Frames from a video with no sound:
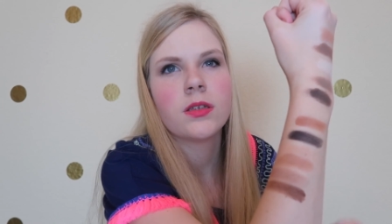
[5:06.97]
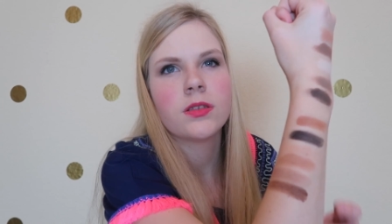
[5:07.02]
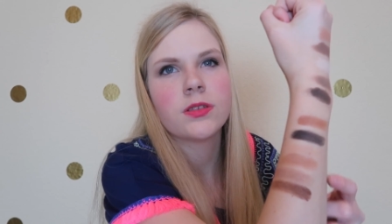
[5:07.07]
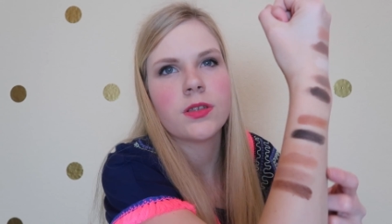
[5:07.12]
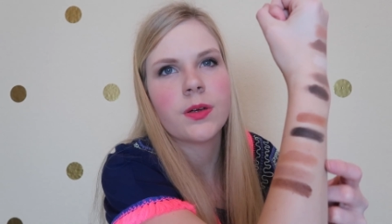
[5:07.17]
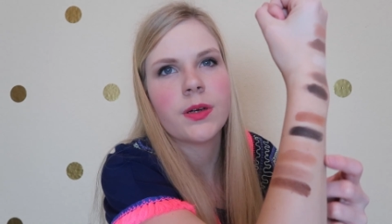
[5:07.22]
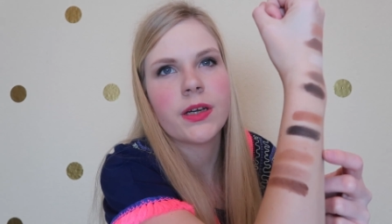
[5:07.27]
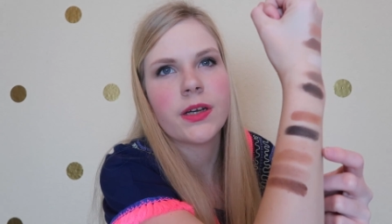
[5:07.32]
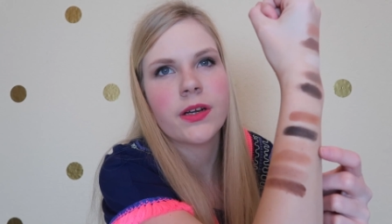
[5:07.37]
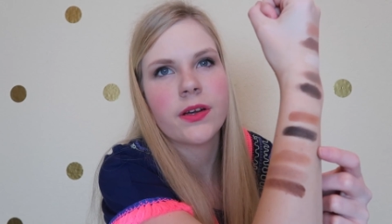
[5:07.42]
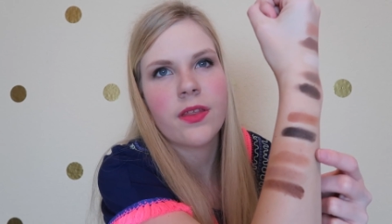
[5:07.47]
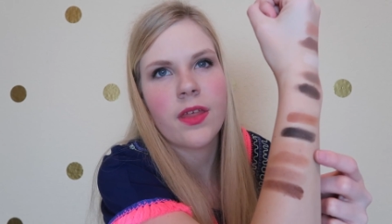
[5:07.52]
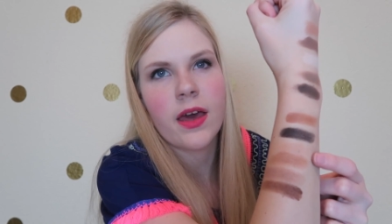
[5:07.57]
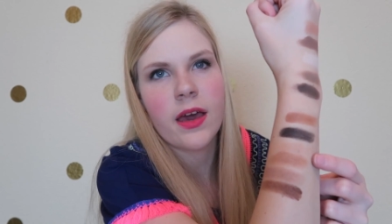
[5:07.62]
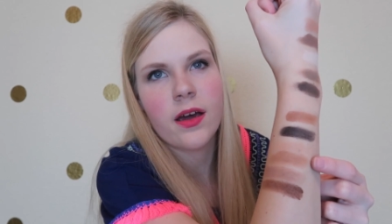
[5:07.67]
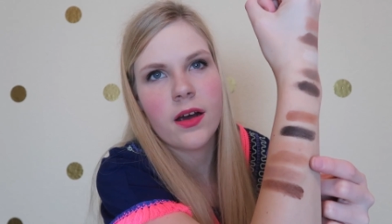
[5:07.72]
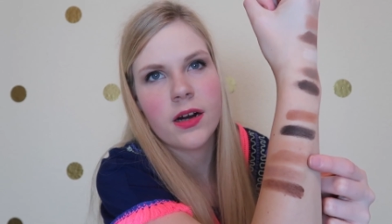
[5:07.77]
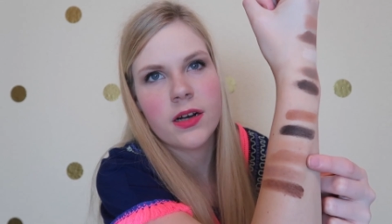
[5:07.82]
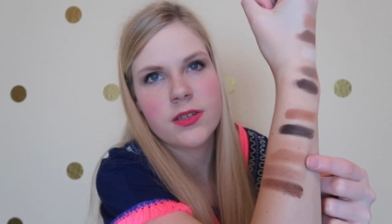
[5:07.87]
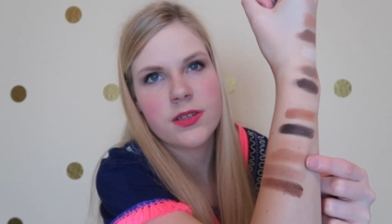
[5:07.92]
So here
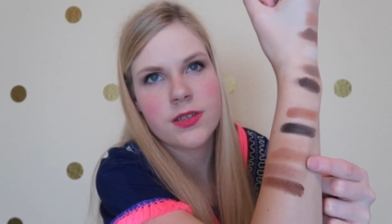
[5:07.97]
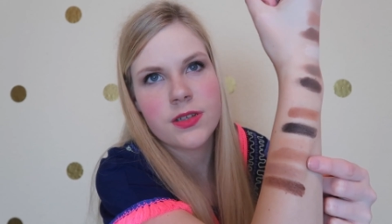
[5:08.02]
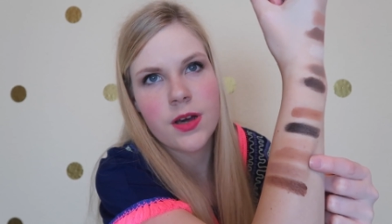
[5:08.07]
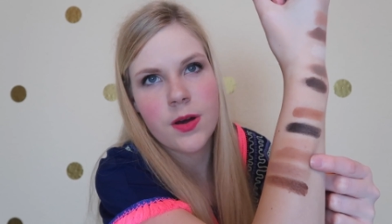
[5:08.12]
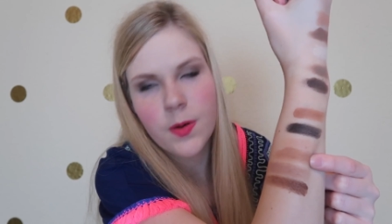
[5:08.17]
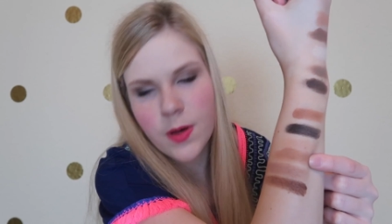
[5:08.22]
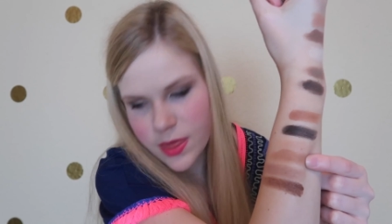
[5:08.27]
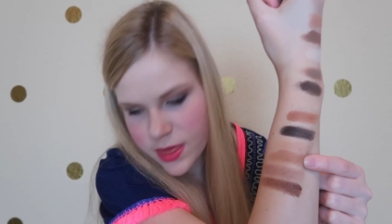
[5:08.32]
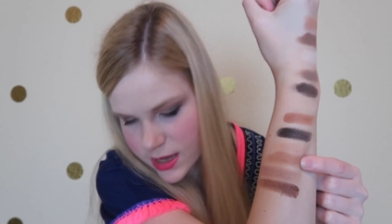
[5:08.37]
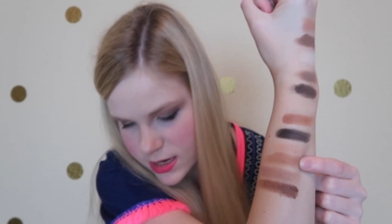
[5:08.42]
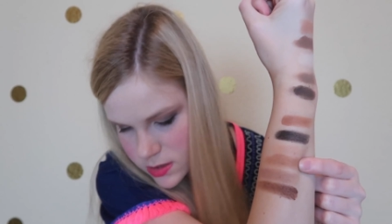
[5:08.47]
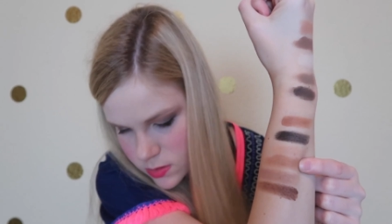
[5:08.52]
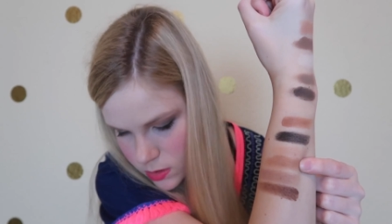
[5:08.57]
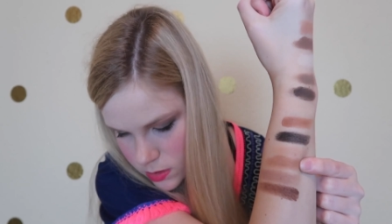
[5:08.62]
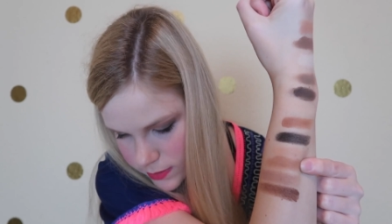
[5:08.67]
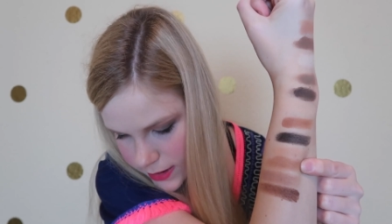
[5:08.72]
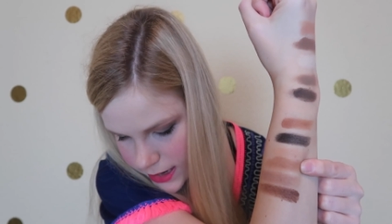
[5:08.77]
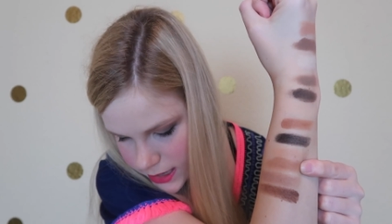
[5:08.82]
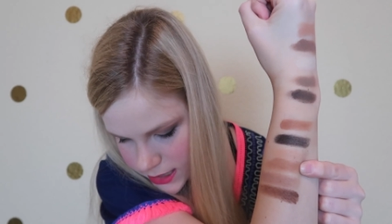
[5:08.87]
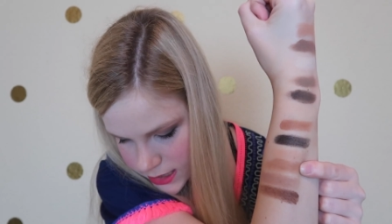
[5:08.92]
they are. So this
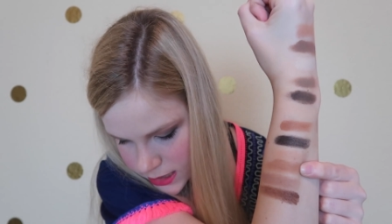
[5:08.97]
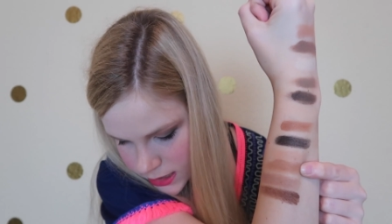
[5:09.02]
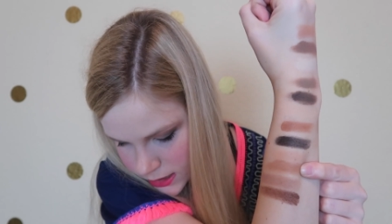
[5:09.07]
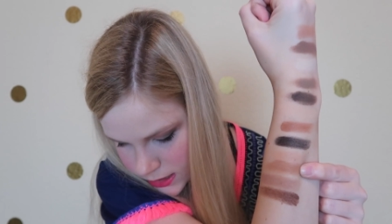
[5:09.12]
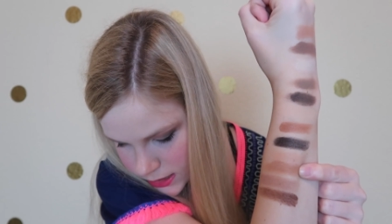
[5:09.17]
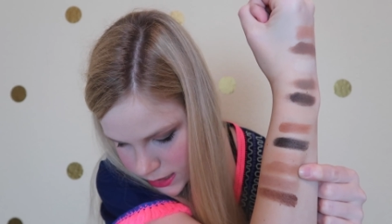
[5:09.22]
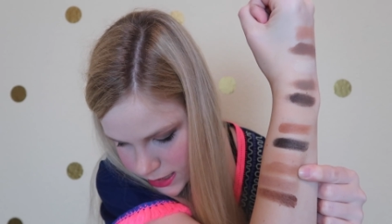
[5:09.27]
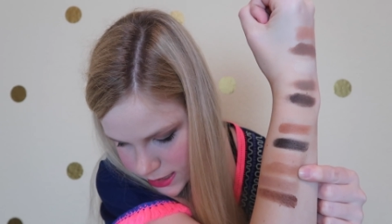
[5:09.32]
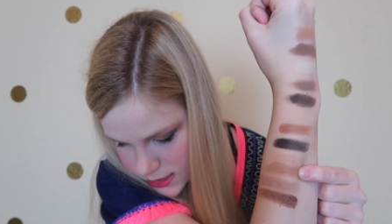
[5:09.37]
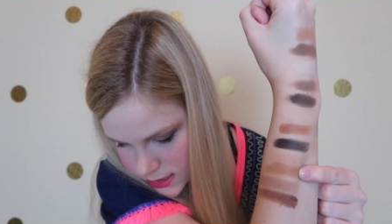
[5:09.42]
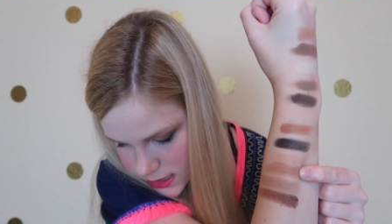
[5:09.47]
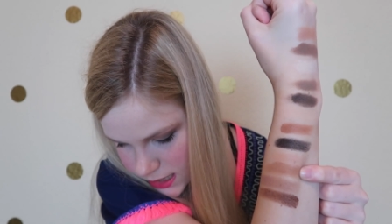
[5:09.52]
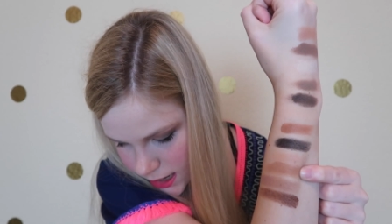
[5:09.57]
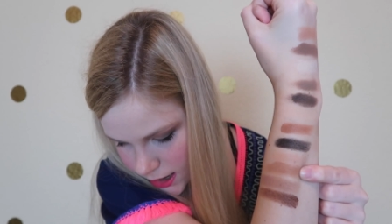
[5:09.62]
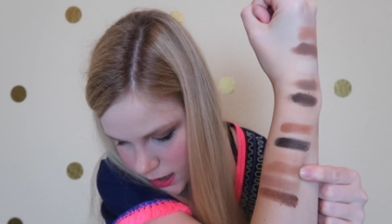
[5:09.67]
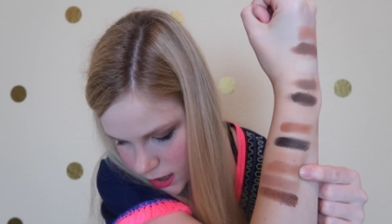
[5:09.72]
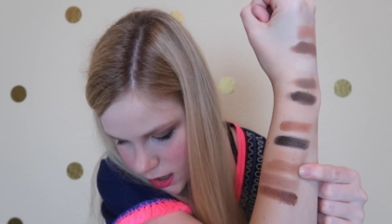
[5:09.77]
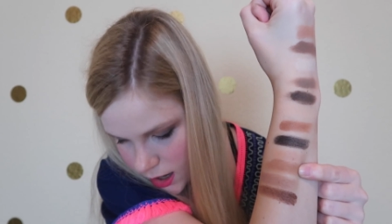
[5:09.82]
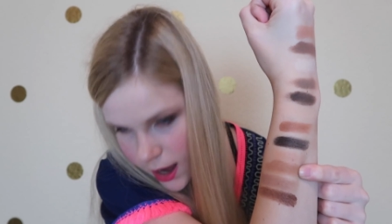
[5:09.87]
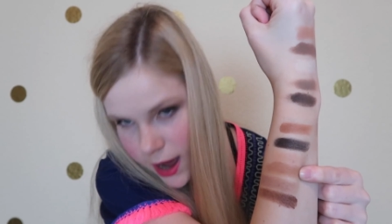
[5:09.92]
one right here is
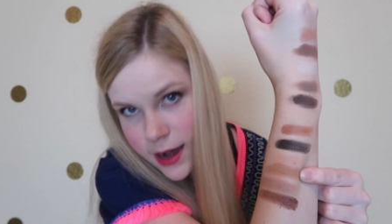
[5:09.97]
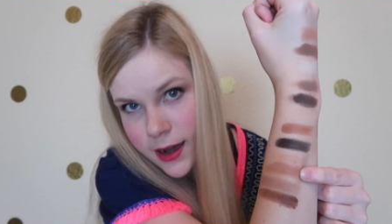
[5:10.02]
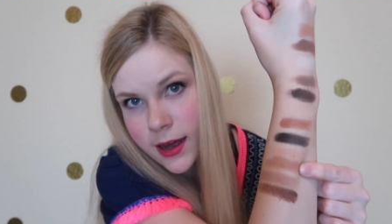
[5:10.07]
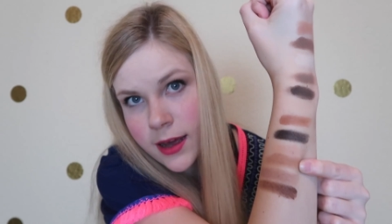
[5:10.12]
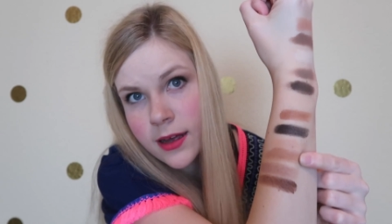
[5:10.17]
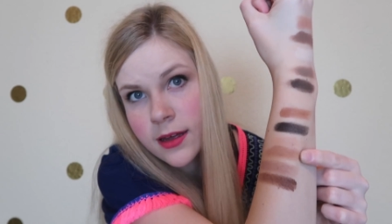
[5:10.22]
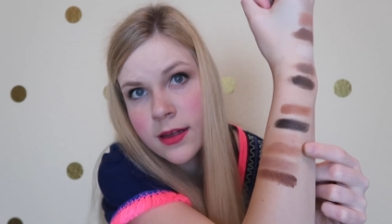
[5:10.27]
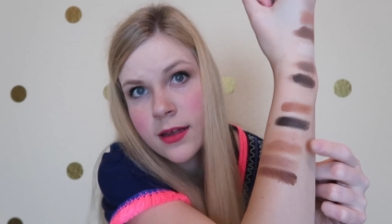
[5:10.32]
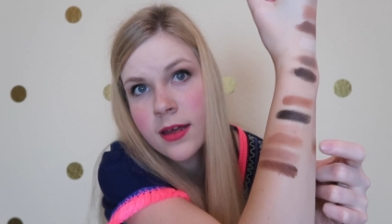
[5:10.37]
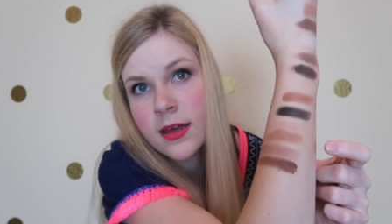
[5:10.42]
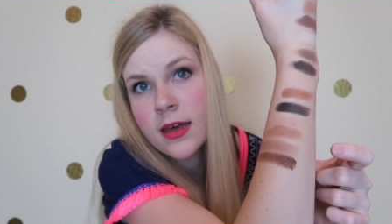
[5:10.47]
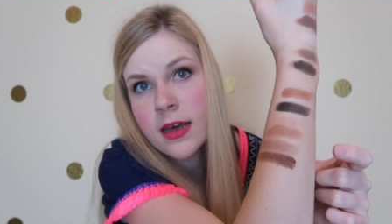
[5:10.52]
terracotta.